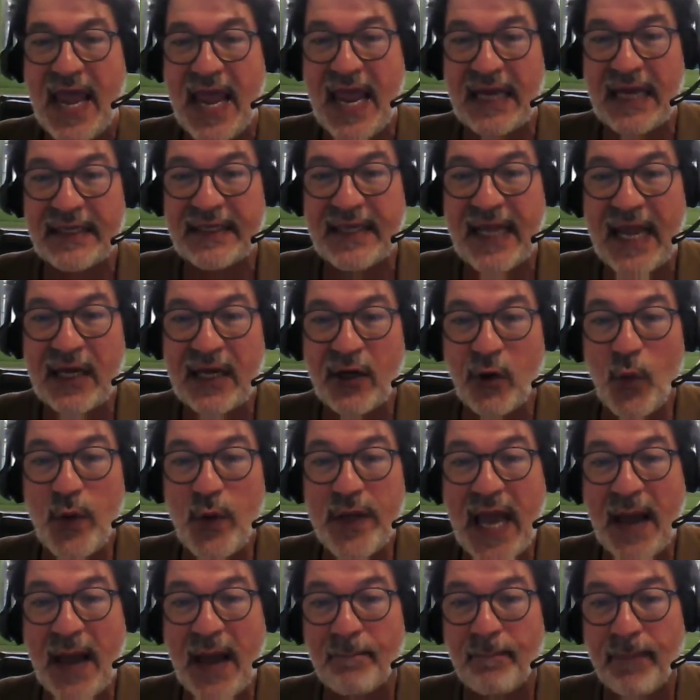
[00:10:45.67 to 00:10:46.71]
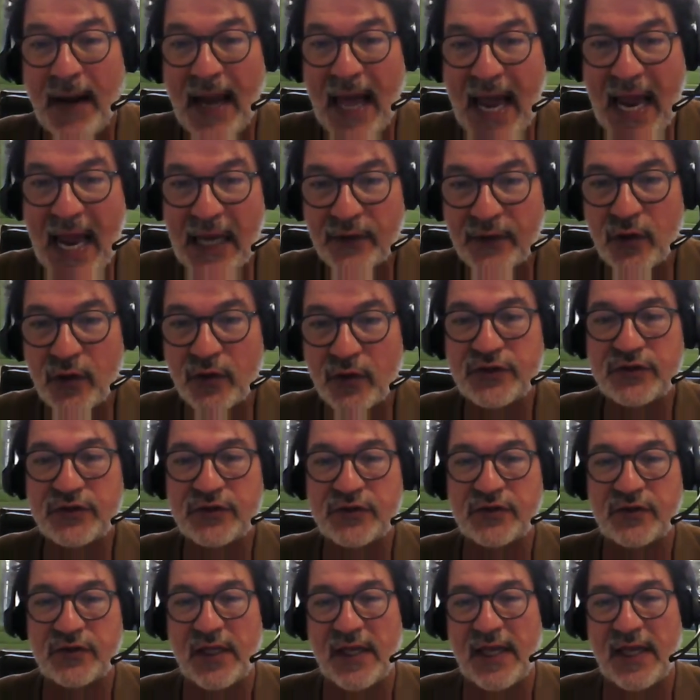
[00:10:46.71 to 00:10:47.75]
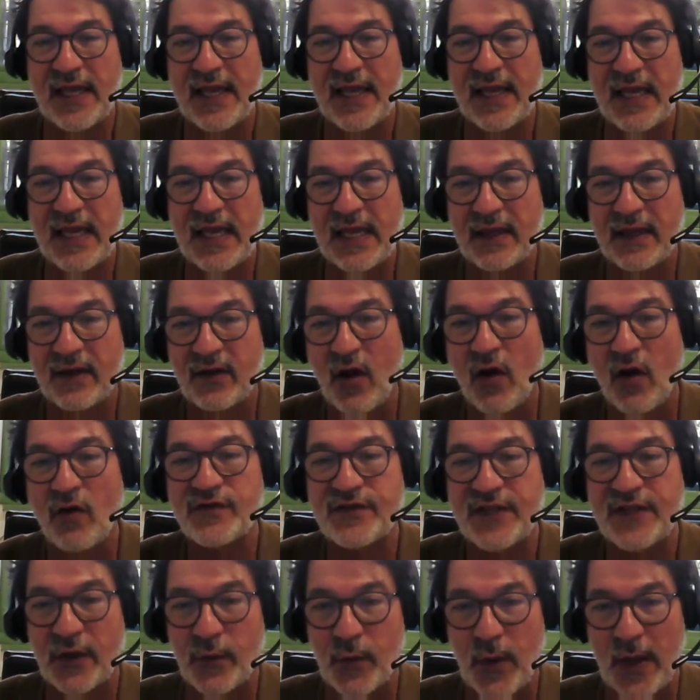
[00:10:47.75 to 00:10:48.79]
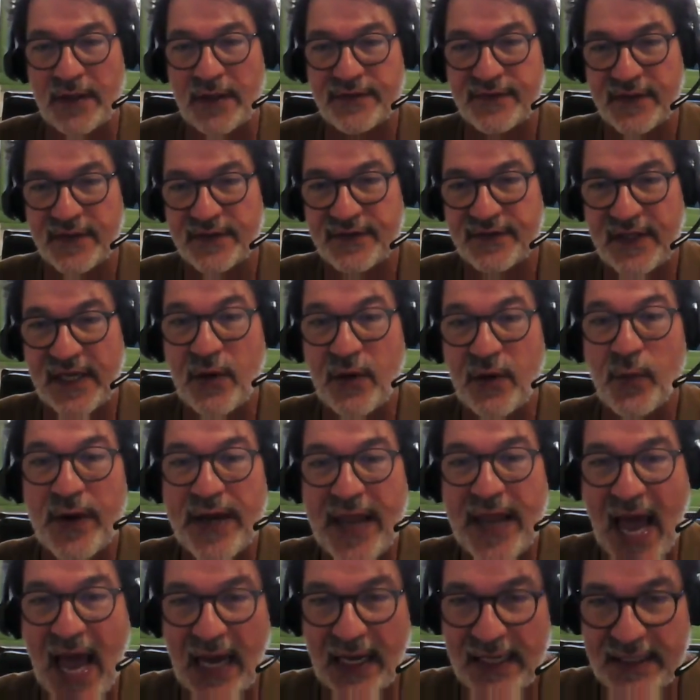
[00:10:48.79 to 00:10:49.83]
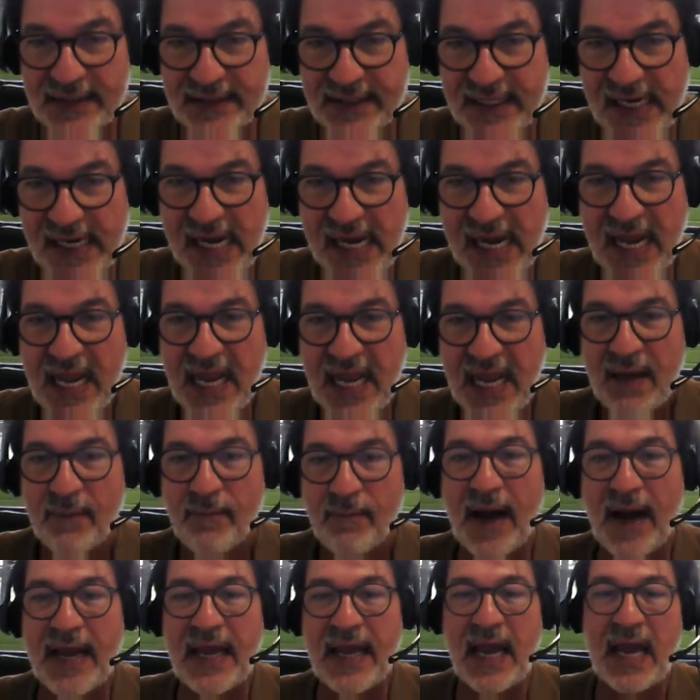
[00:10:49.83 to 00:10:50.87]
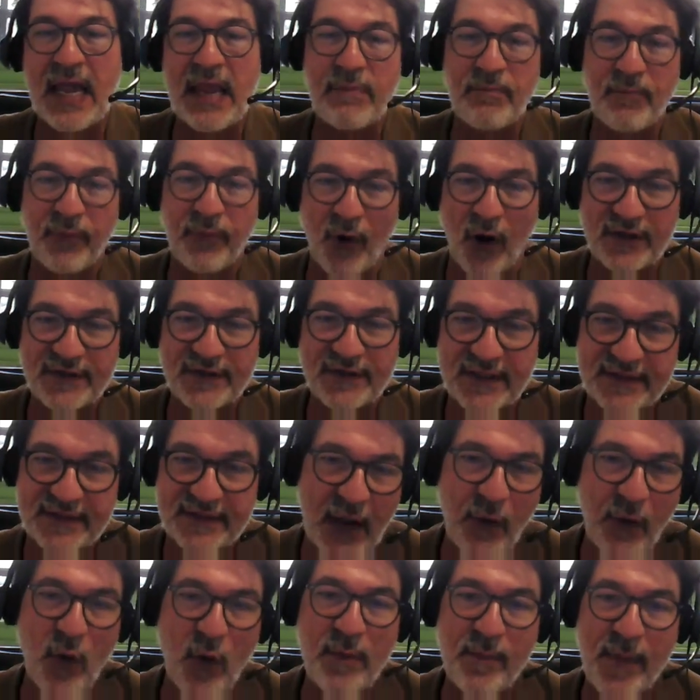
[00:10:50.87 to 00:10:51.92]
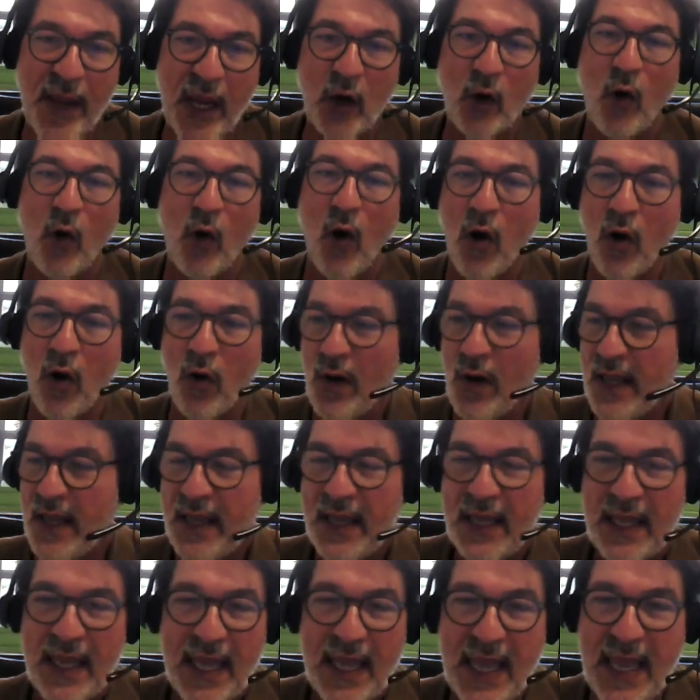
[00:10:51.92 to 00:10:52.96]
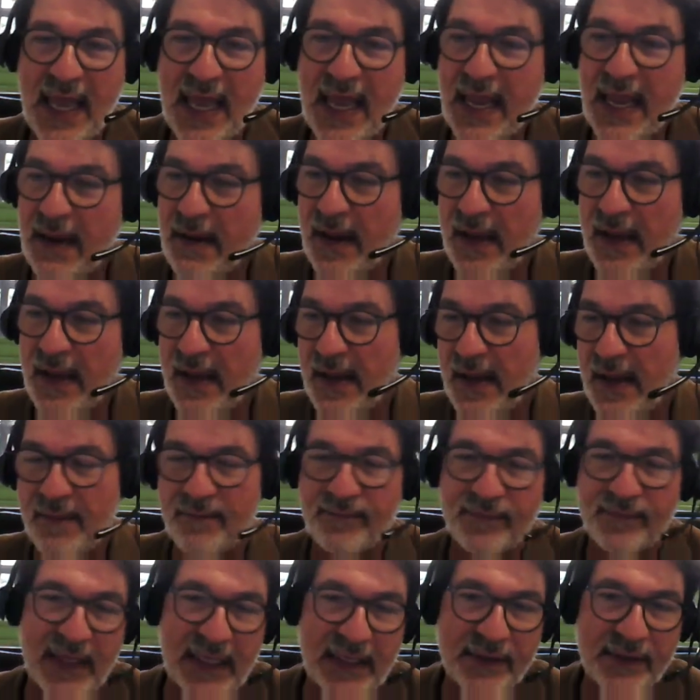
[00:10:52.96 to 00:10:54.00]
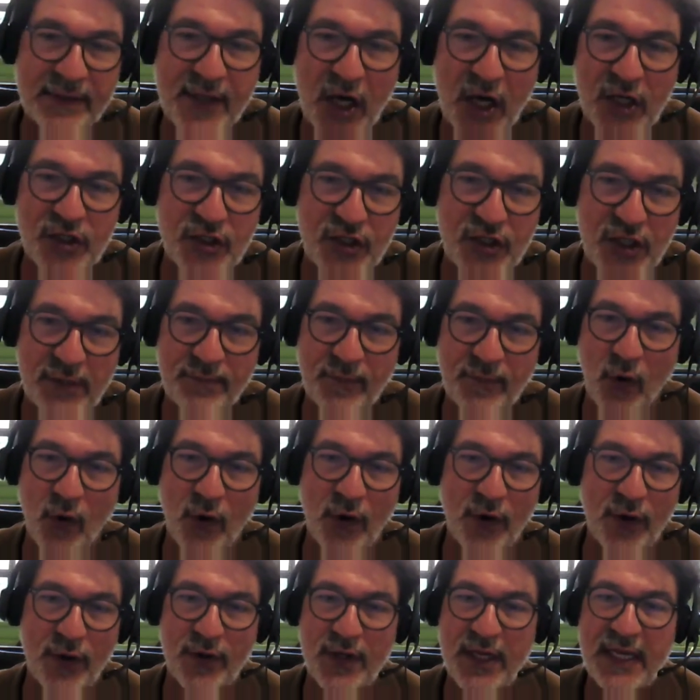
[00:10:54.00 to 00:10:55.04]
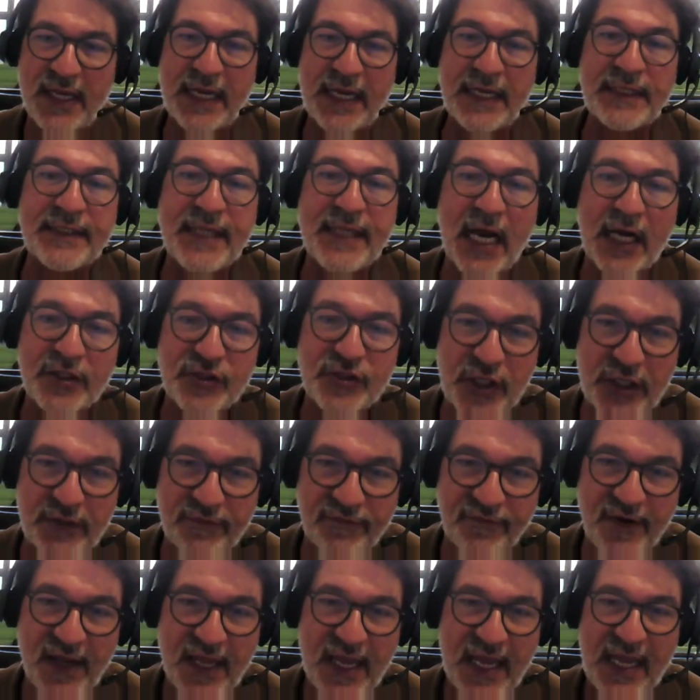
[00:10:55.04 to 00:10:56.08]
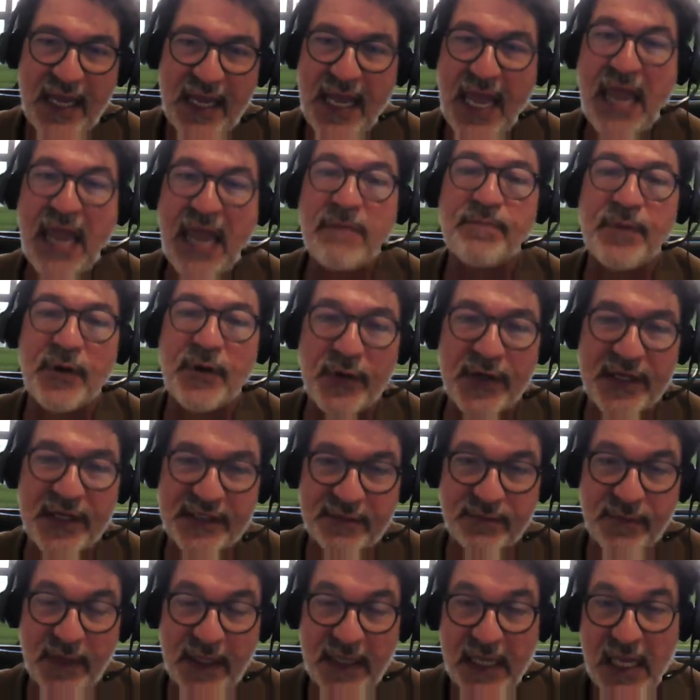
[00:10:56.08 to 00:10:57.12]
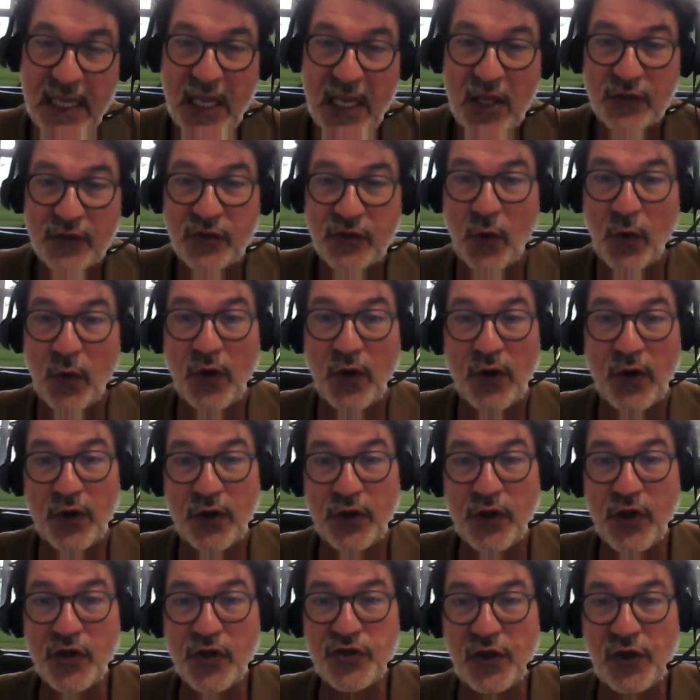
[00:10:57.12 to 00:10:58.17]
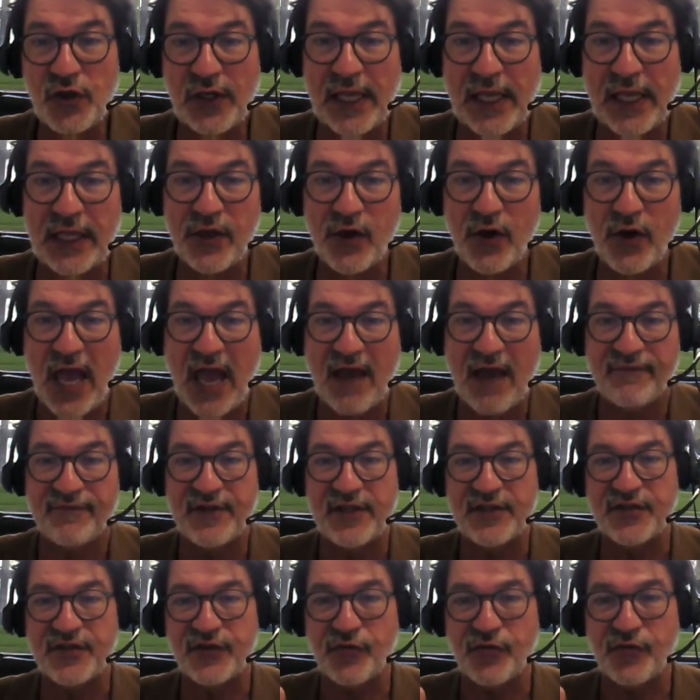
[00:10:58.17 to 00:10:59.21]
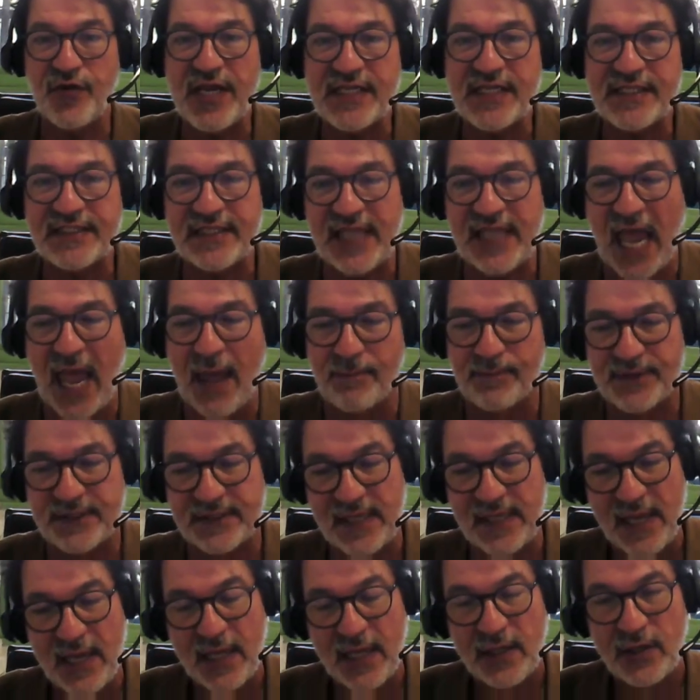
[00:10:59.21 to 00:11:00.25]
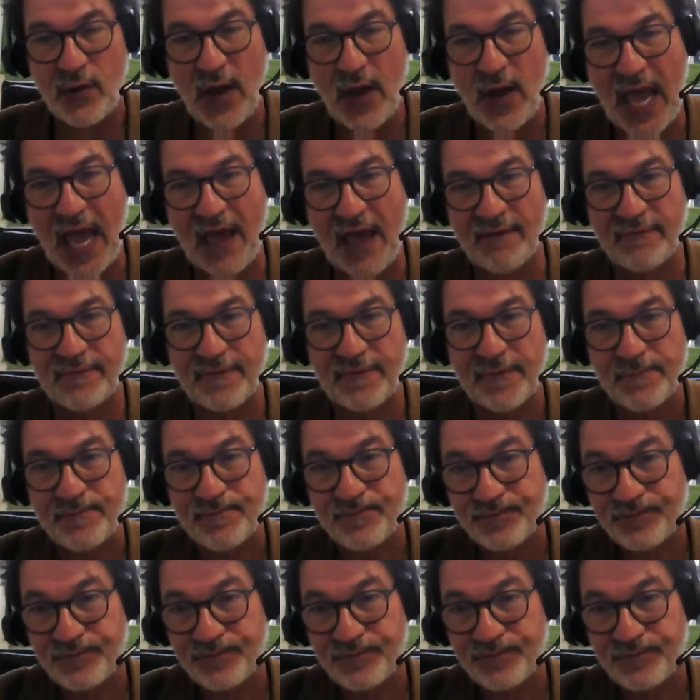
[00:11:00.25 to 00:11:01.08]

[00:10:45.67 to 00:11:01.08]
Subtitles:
and then we apply those consequences in reality by a process that we may call induction or inductive empirism. So usually you have these three steps. You have,